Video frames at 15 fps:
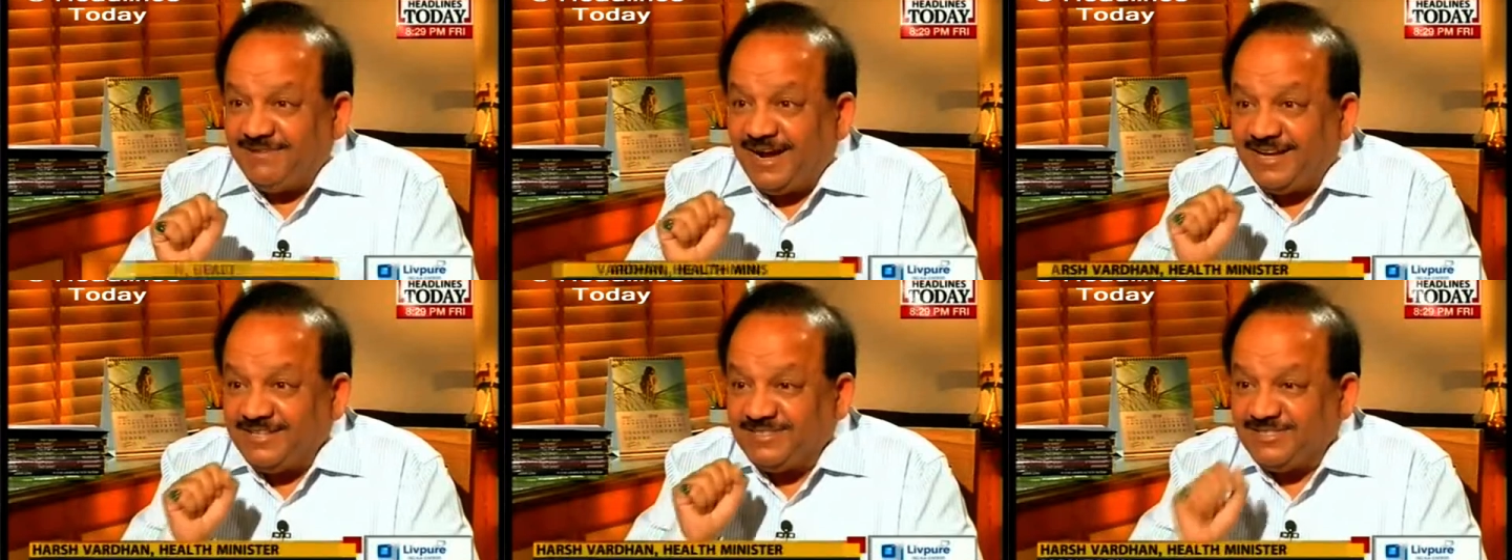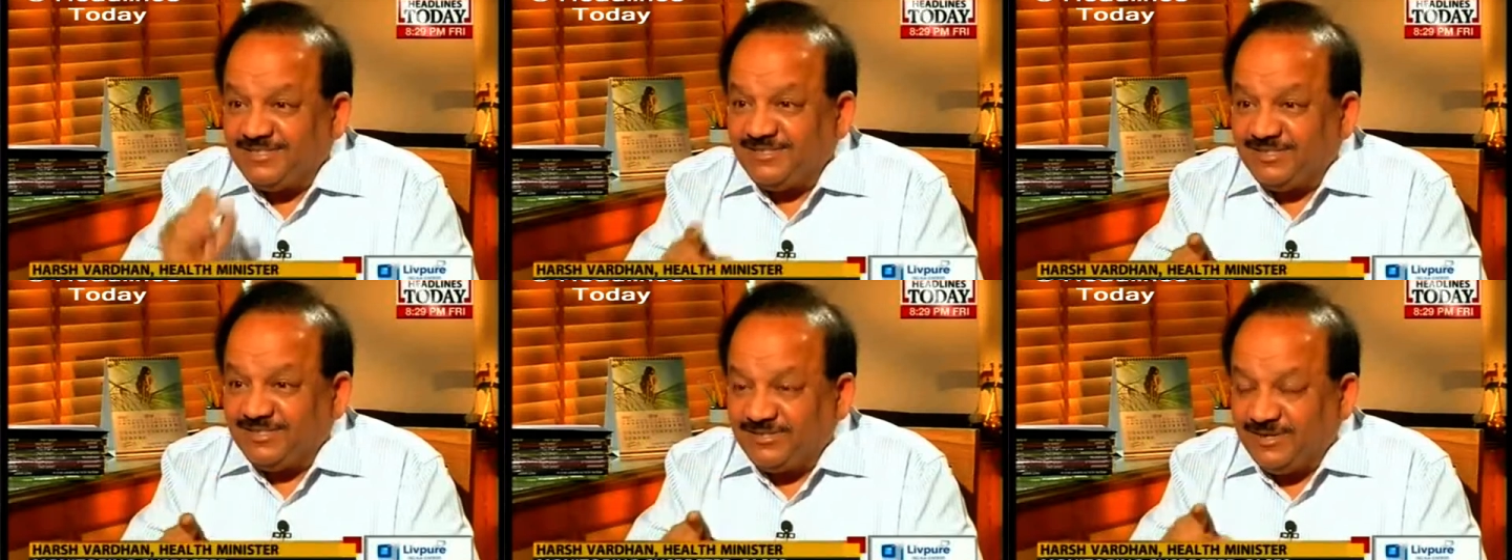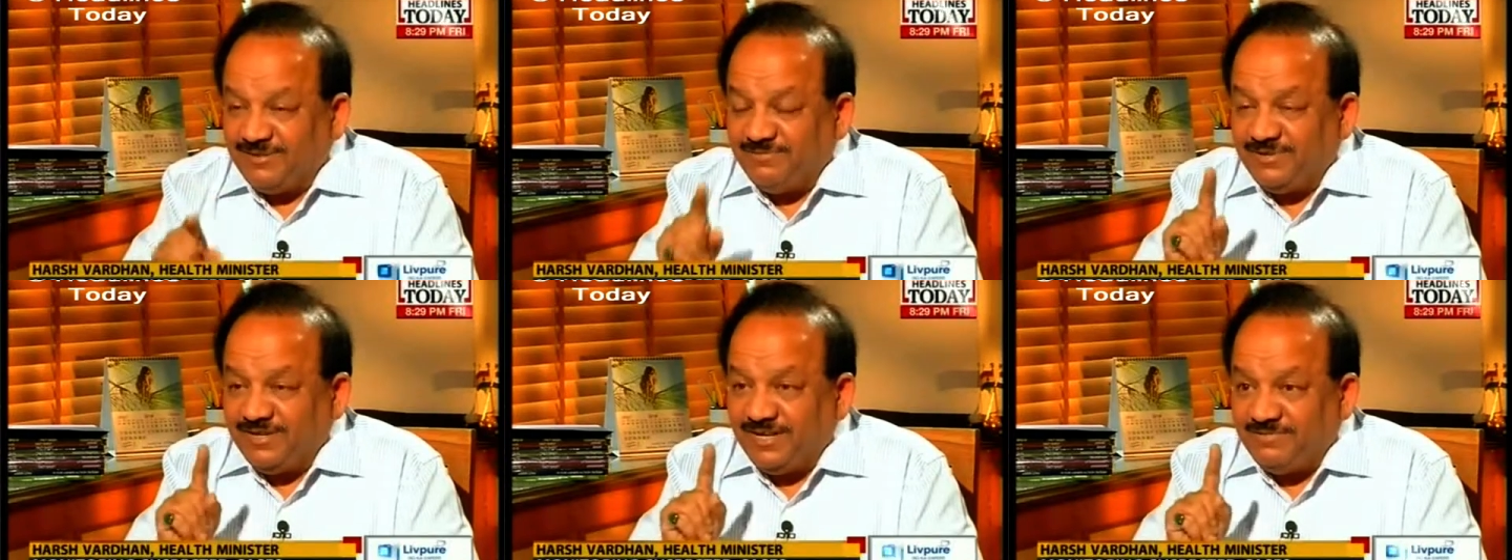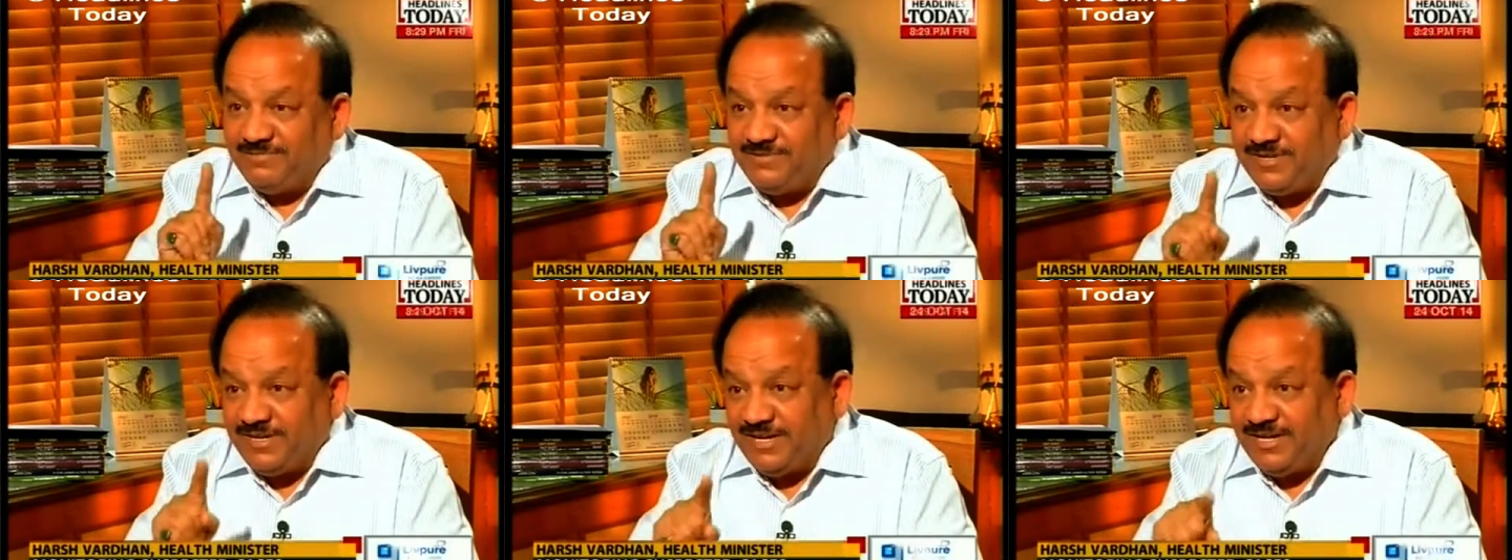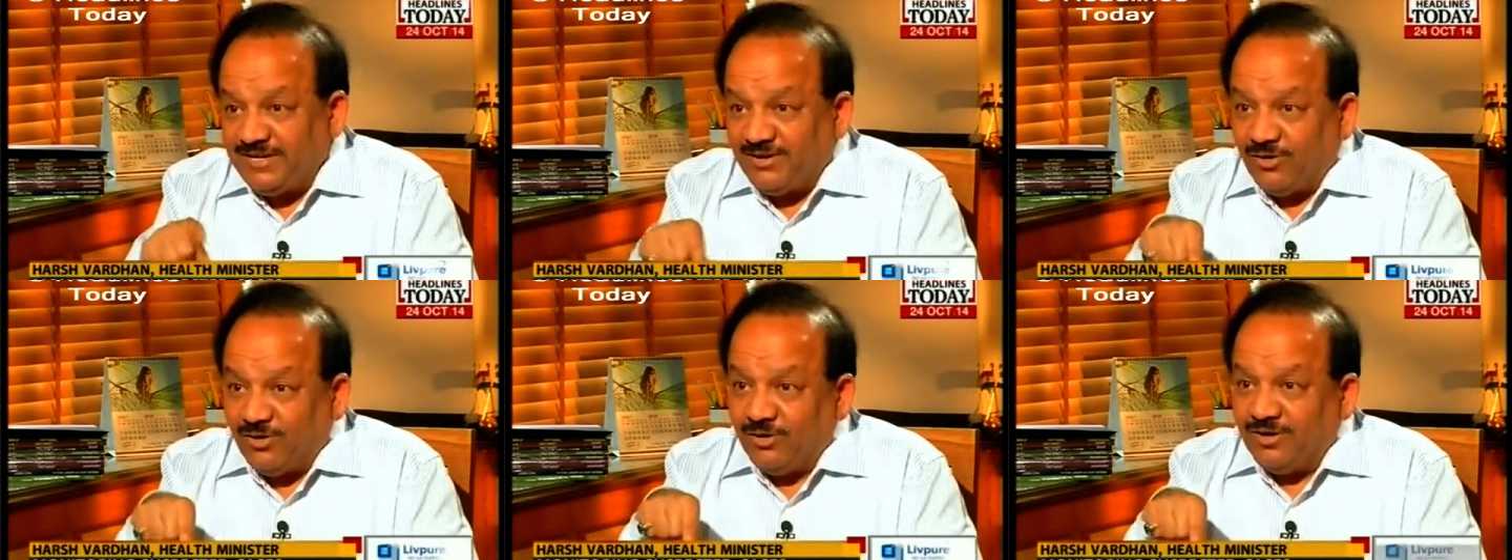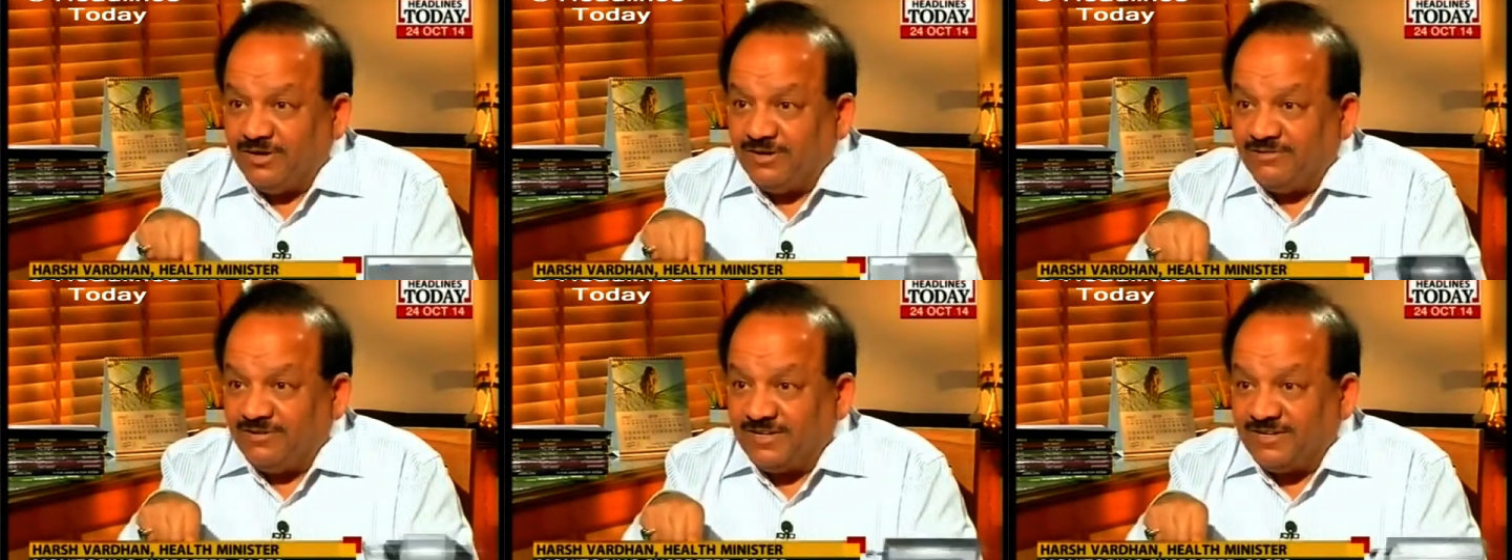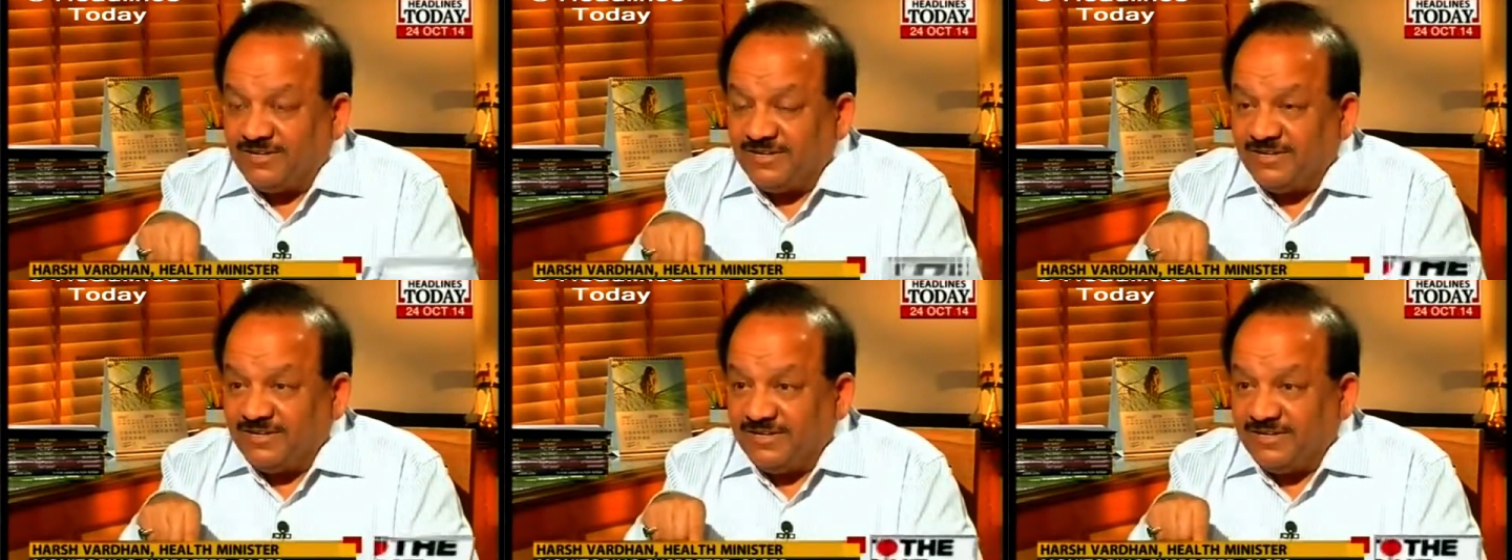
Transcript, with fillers: advanced system. We have trained all our